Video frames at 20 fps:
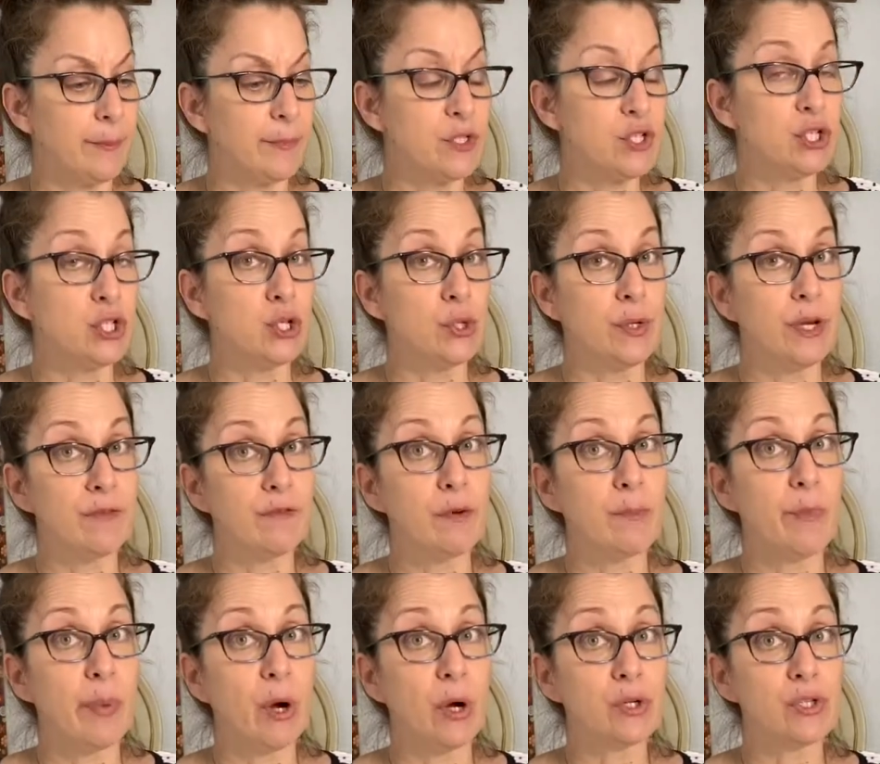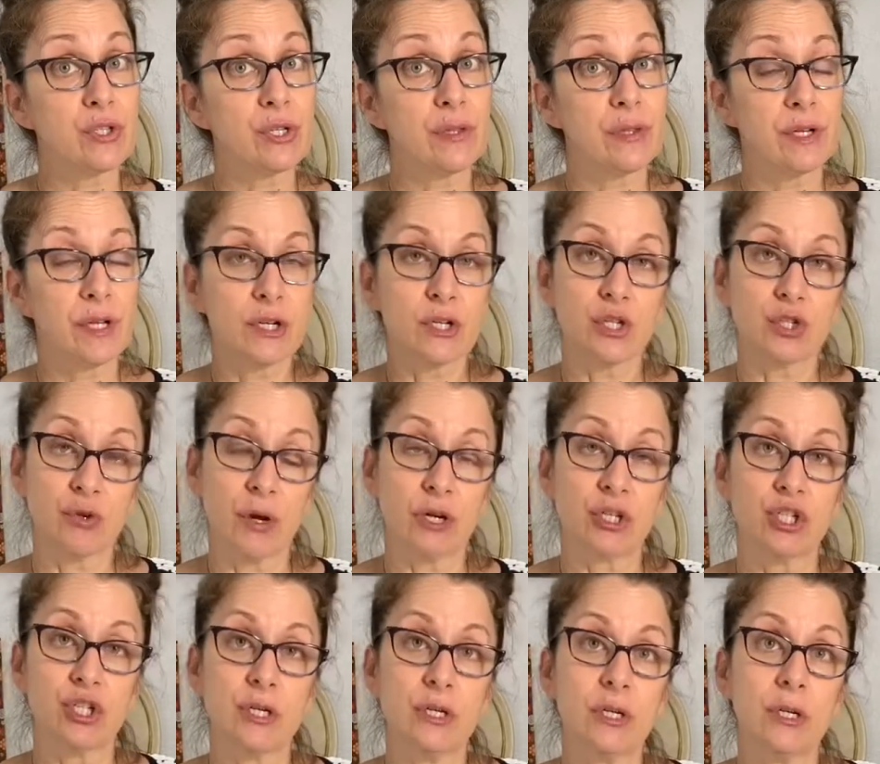Two different parts to the
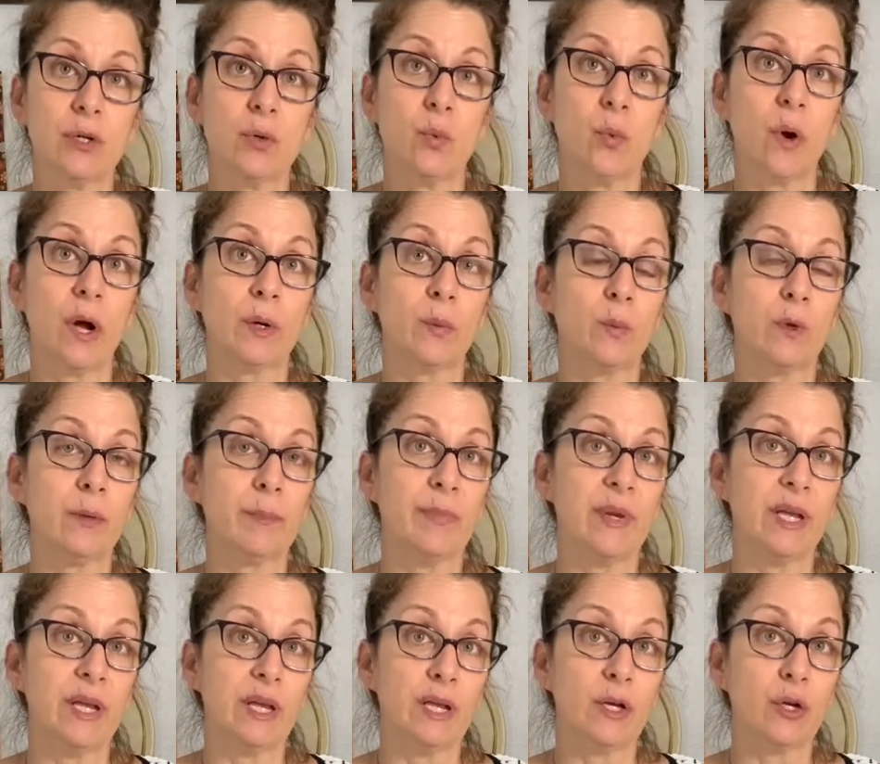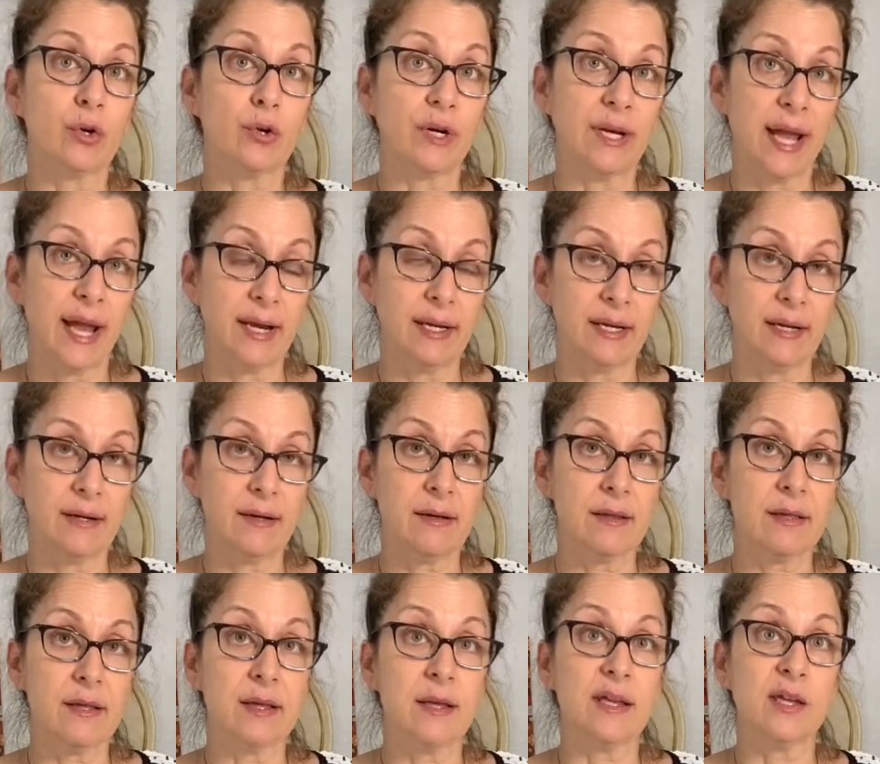construction. One would be creating
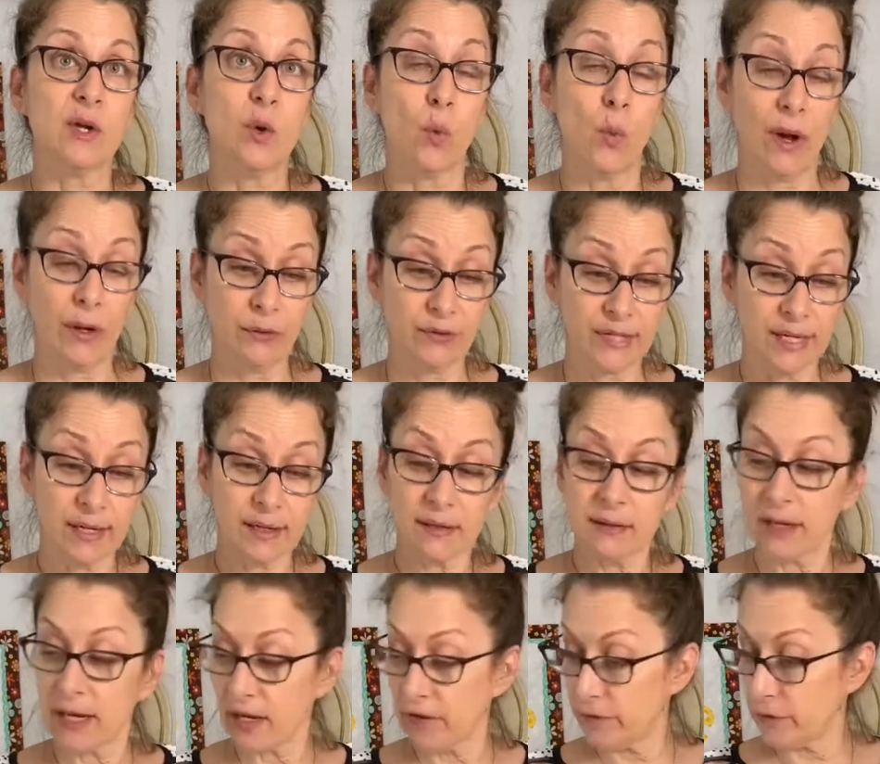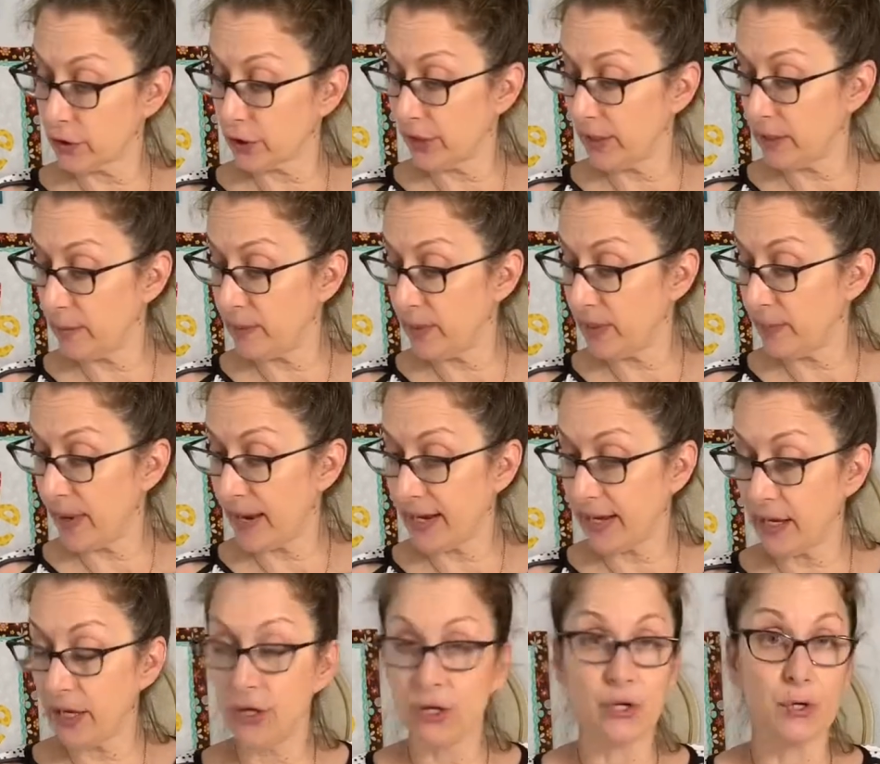the welting, if you're going to be
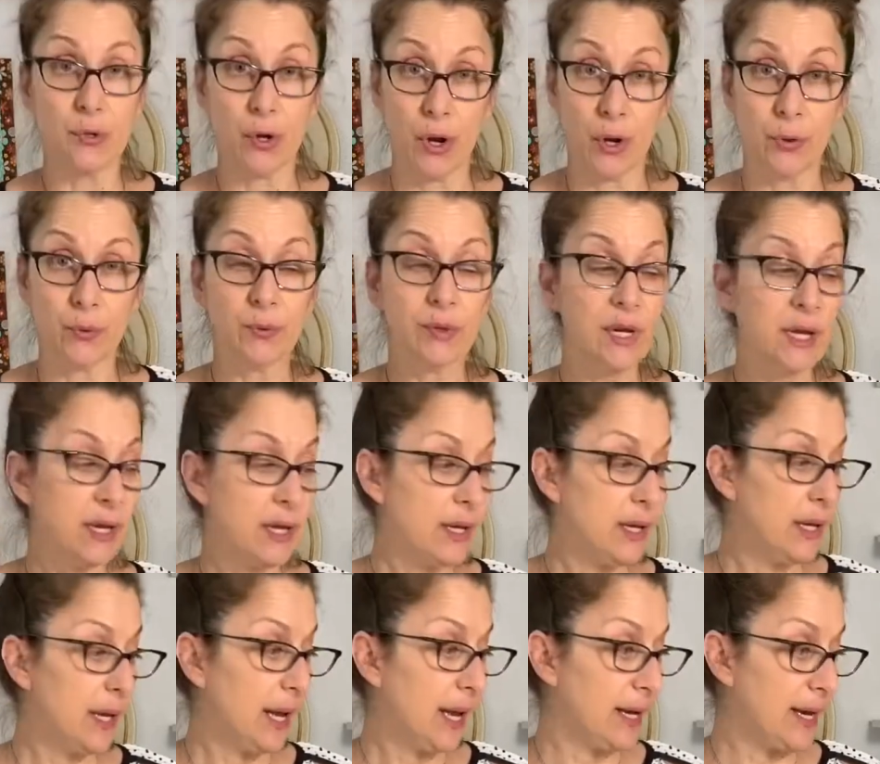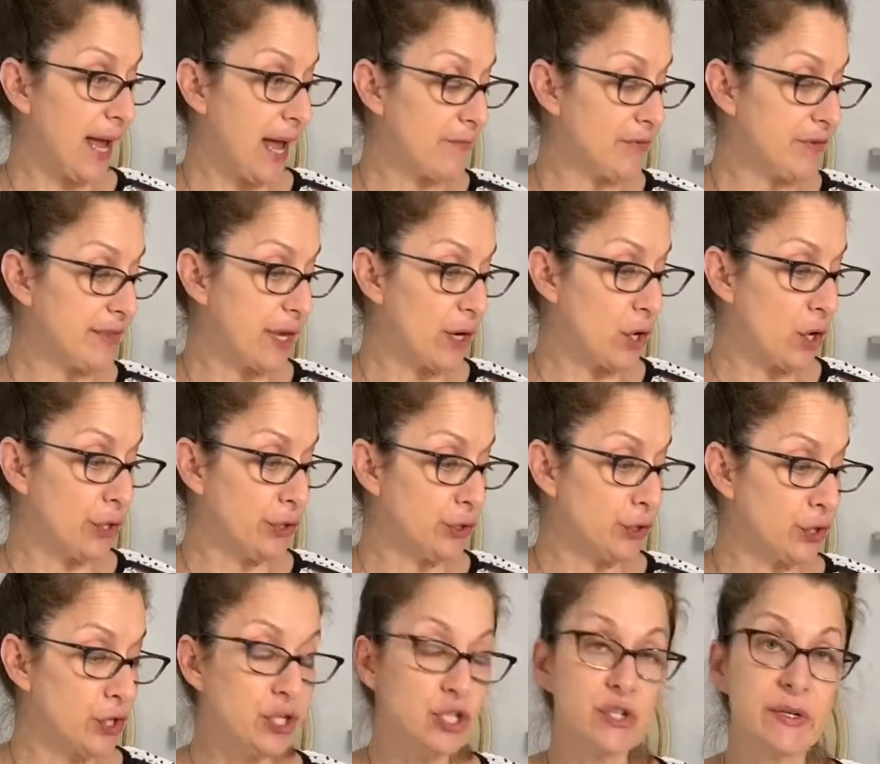making your own and having that on your
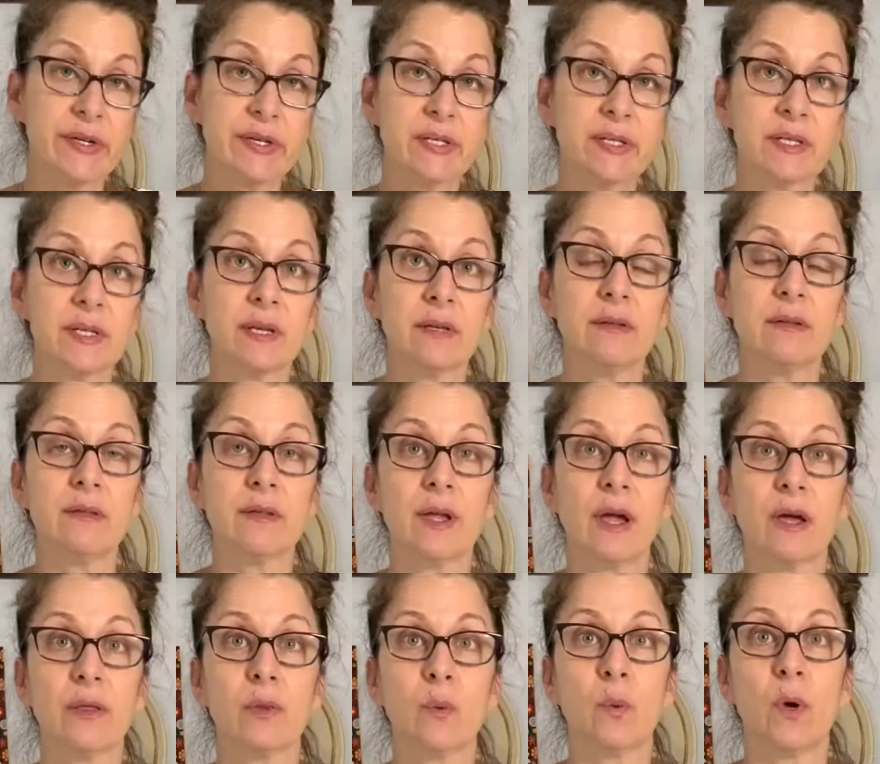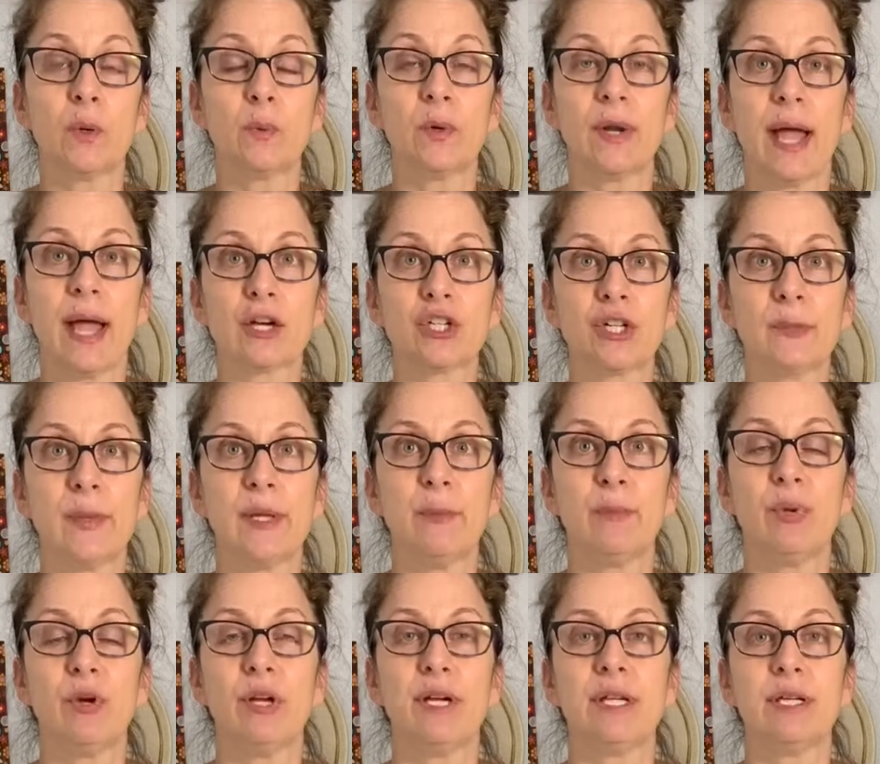cushions. And then the other one would actually be
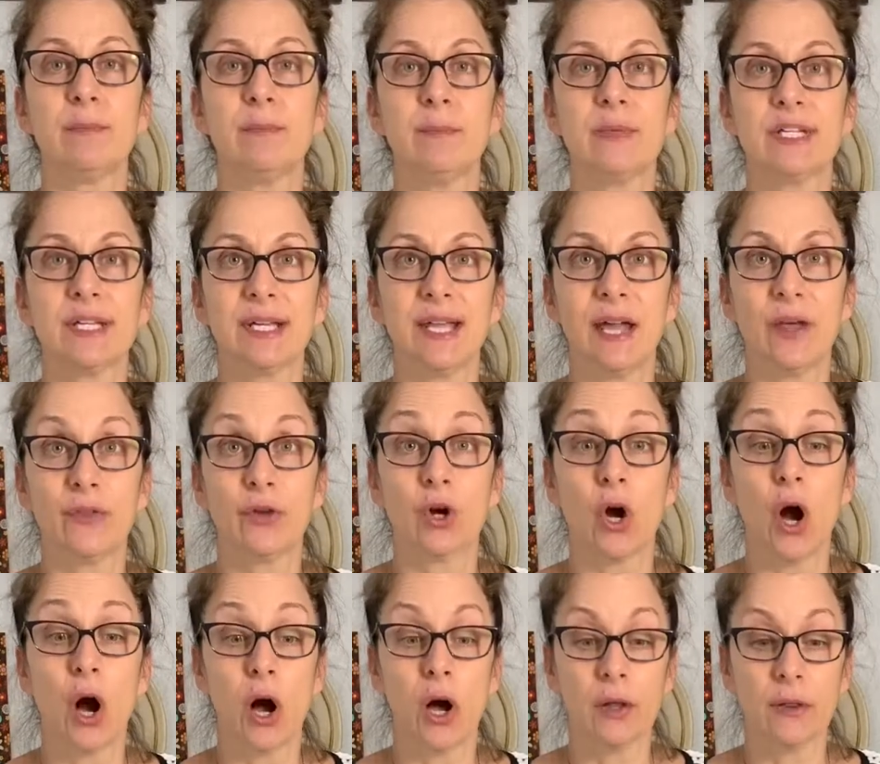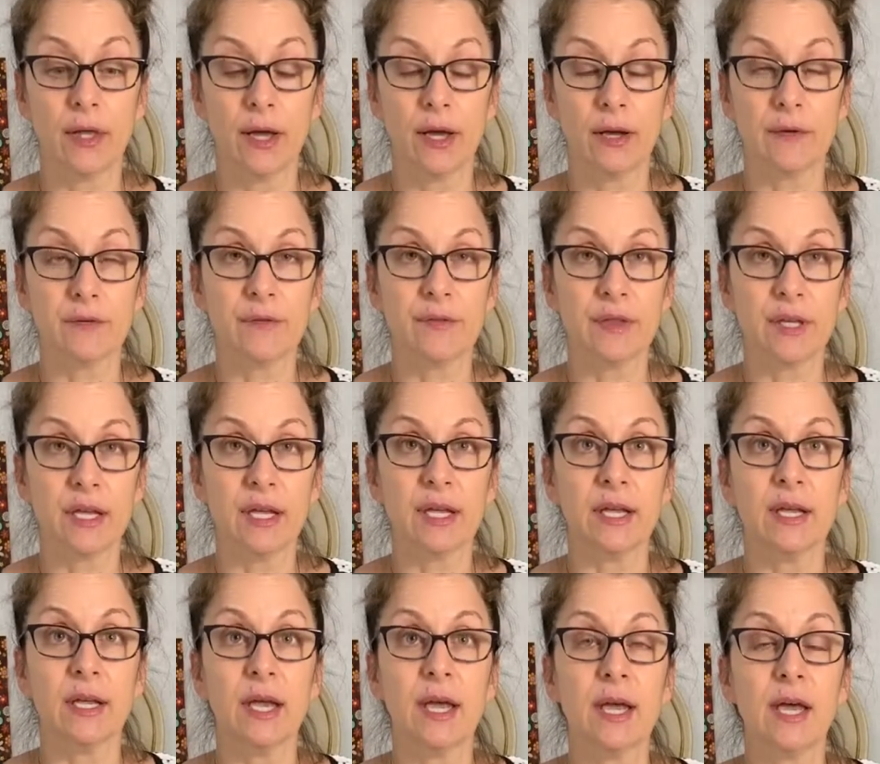putting together all of
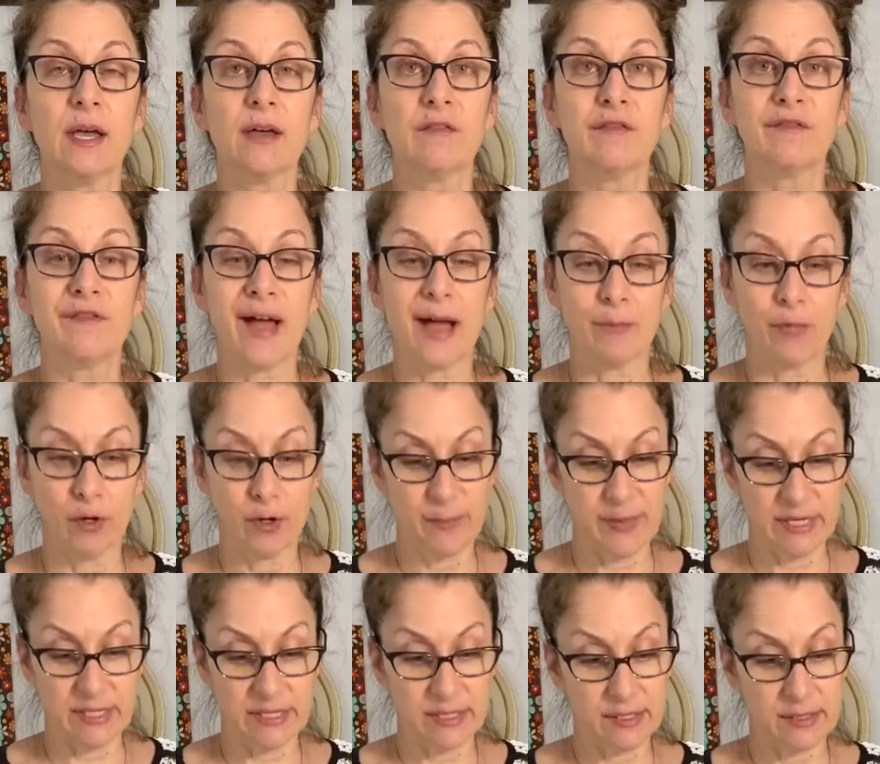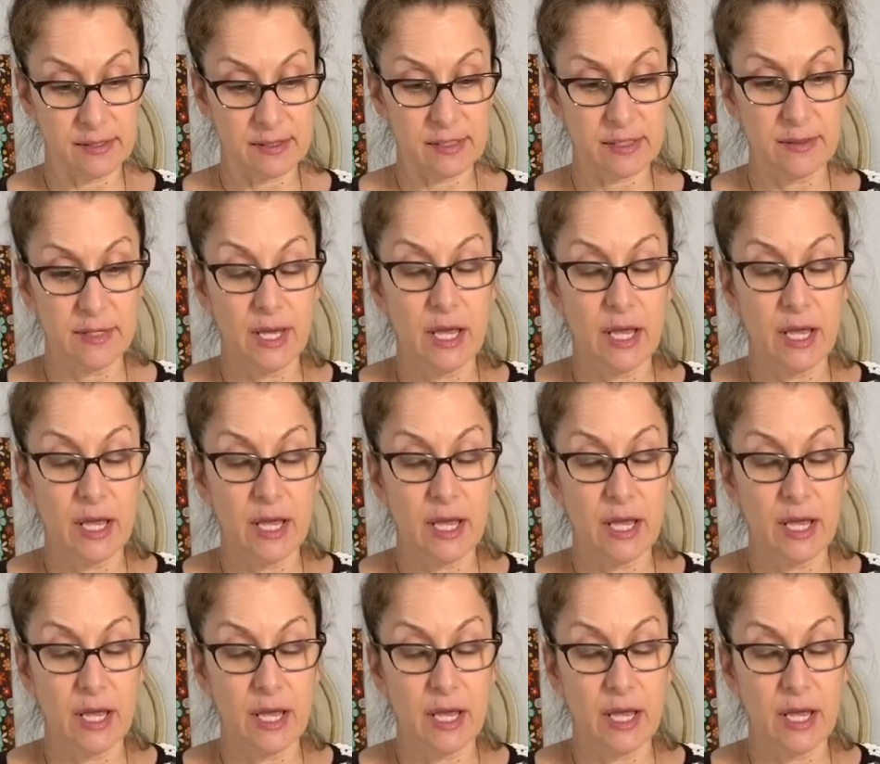the fabric pieces.